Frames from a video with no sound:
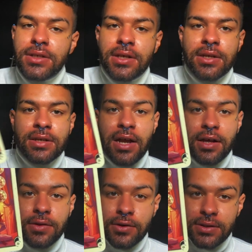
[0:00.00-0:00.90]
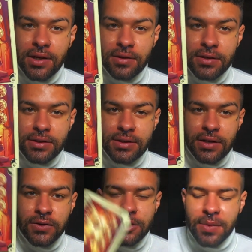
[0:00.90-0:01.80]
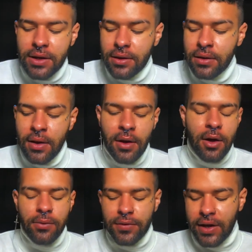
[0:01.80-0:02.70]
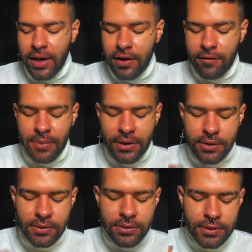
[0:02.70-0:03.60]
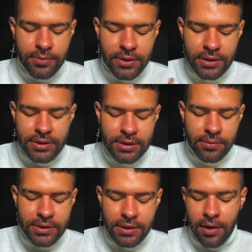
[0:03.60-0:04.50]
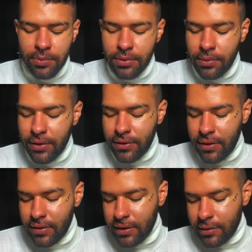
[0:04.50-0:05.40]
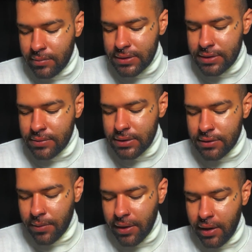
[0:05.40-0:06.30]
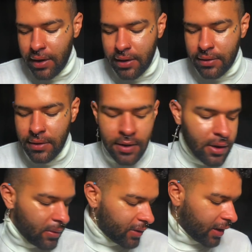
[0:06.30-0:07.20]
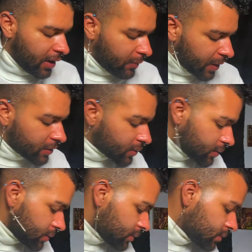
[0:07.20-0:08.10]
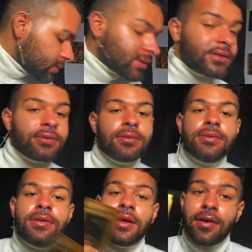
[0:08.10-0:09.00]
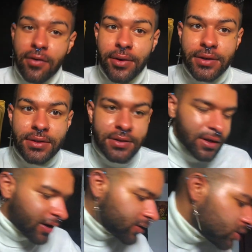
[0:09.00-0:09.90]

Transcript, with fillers: to get in on their side of things now, Gemini. With that Eight of Pentacles, we're going to see what's up with them, see what's going on. The Eight of Pentacles. And of course, the card